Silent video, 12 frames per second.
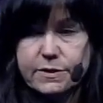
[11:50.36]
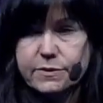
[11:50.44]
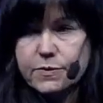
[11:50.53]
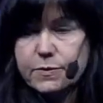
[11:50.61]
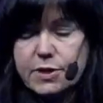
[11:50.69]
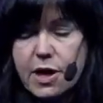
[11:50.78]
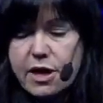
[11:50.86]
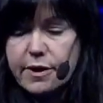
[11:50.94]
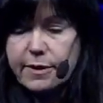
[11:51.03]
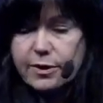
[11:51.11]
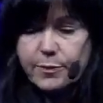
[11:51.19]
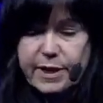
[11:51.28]
So we'll talk a
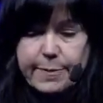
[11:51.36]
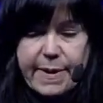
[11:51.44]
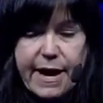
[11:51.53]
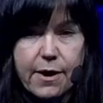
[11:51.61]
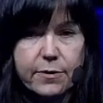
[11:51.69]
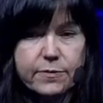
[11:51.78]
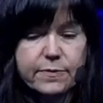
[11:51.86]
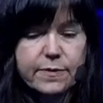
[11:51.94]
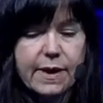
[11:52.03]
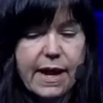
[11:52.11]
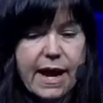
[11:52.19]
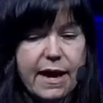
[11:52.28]
little bit about
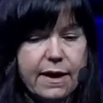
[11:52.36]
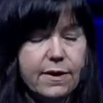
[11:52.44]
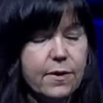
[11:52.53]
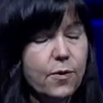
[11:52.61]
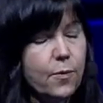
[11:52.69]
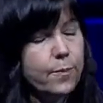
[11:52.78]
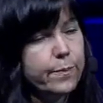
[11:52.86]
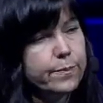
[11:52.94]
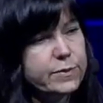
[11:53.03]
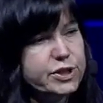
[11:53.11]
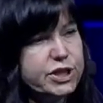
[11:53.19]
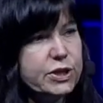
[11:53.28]

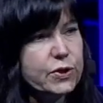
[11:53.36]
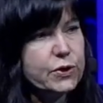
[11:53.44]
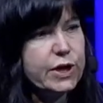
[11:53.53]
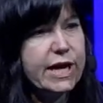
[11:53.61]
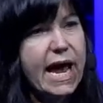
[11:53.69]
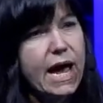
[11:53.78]
machine learning,